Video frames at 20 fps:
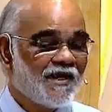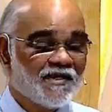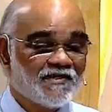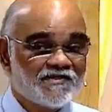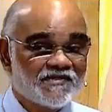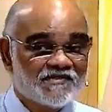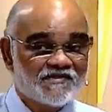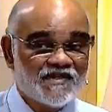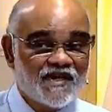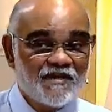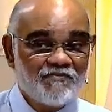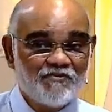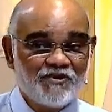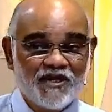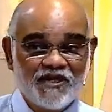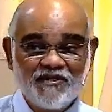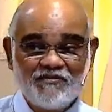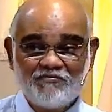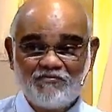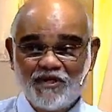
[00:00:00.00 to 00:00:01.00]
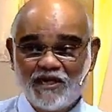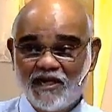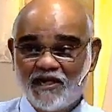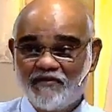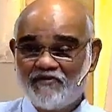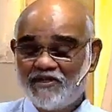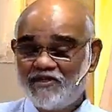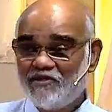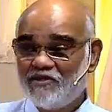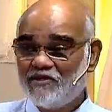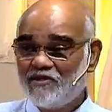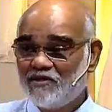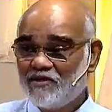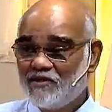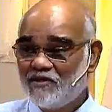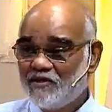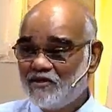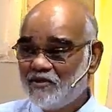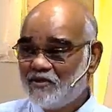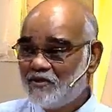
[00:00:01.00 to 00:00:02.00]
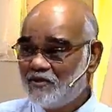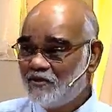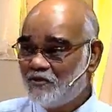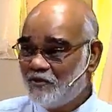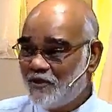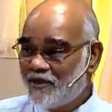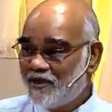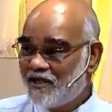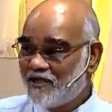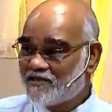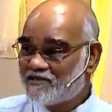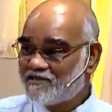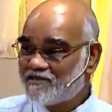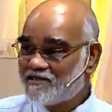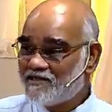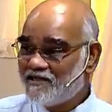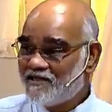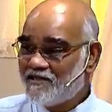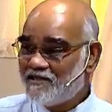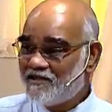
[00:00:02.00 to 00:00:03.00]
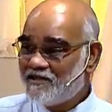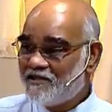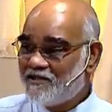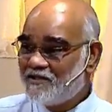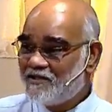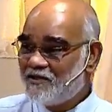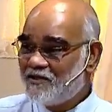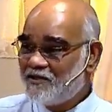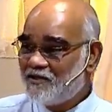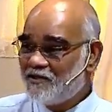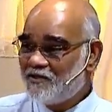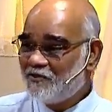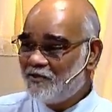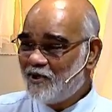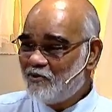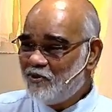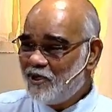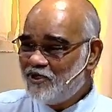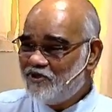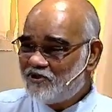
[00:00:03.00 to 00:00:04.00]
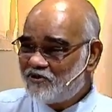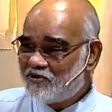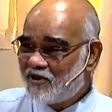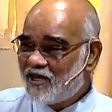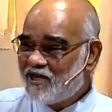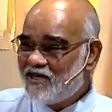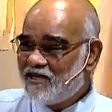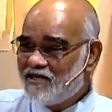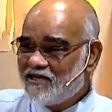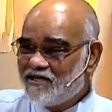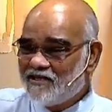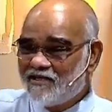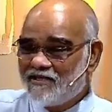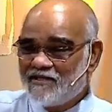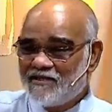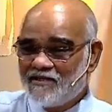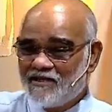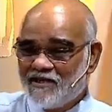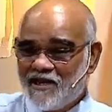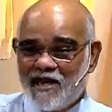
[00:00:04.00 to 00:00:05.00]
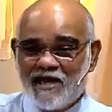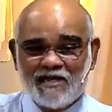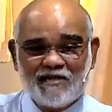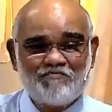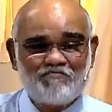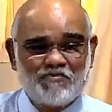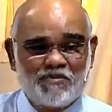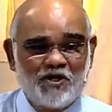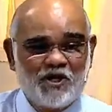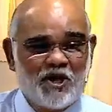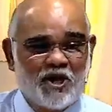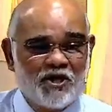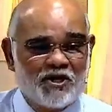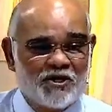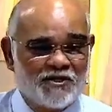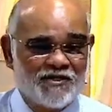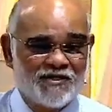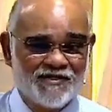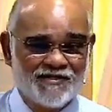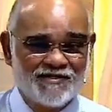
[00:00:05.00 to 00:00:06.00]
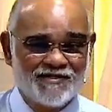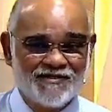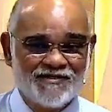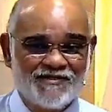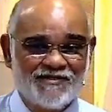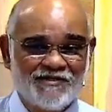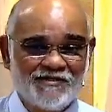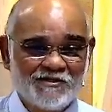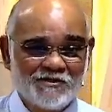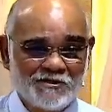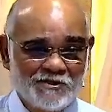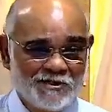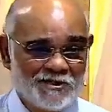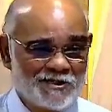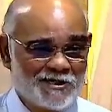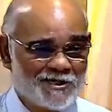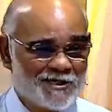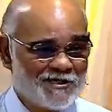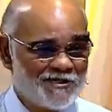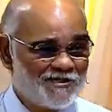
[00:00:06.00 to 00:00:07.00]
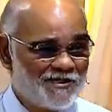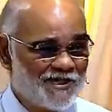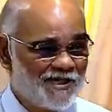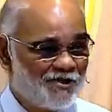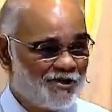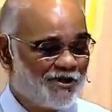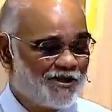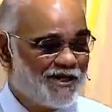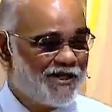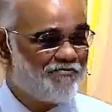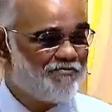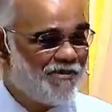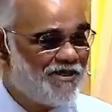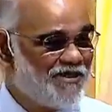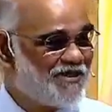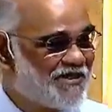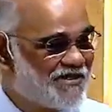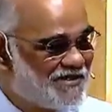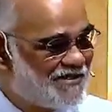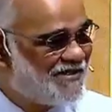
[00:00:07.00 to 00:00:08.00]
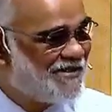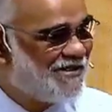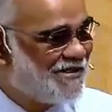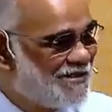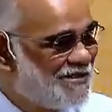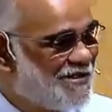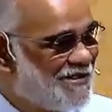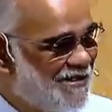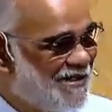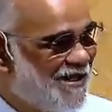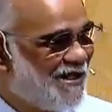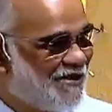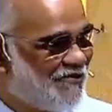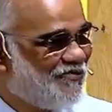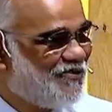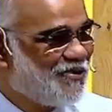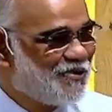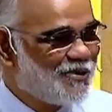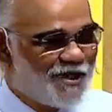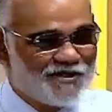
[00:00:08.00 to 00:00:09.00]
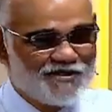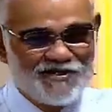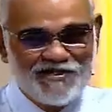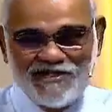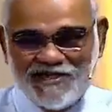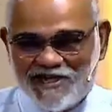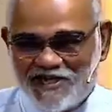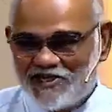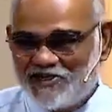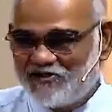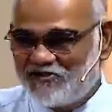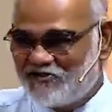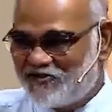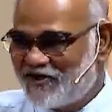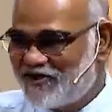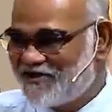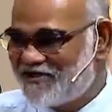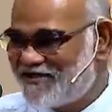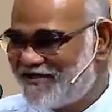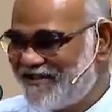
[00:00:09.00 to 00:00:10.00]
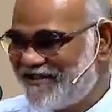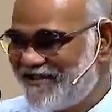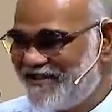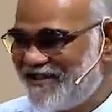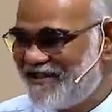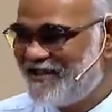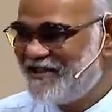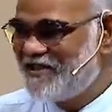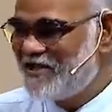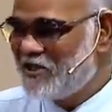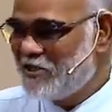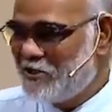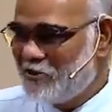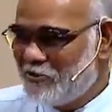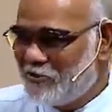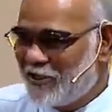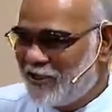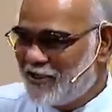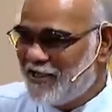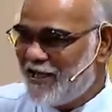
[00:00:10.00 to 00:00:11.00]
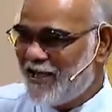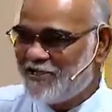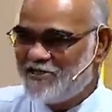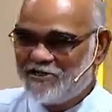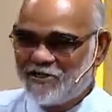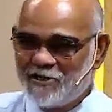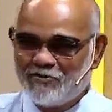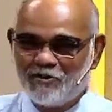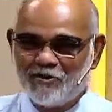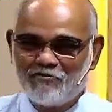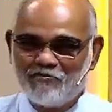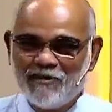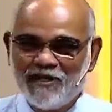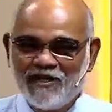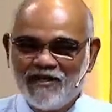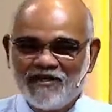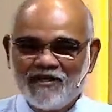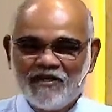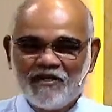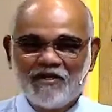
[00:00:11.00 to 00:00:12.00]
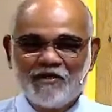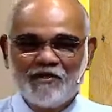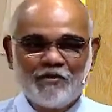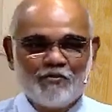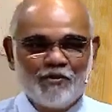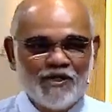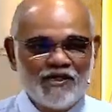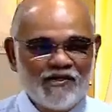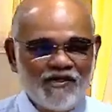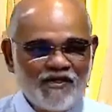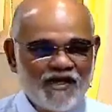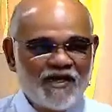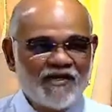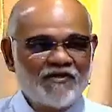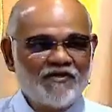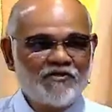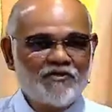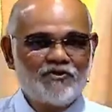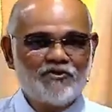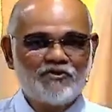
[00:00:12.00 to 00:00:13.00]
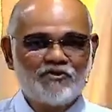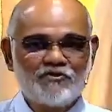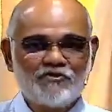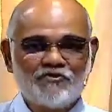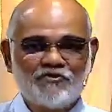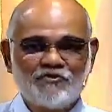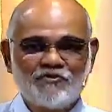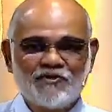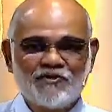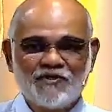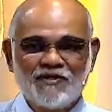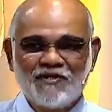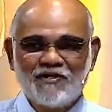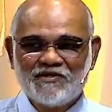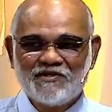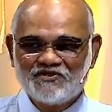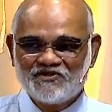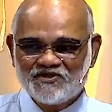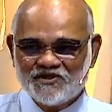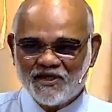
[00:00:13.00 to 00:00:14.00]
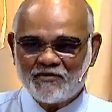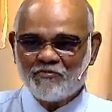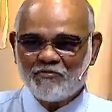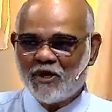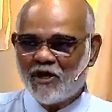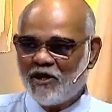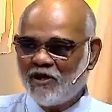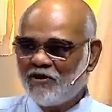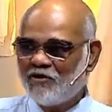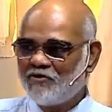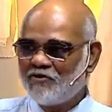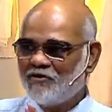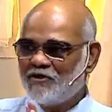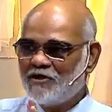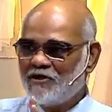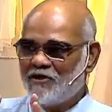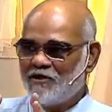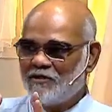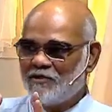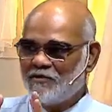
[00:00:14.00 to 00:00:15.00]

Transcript: It's the same thing, beloved, with us. When we try and help God a little and say, Lord, let me just take a few hundred yards first and then you can catch up with me, we tend to somehow.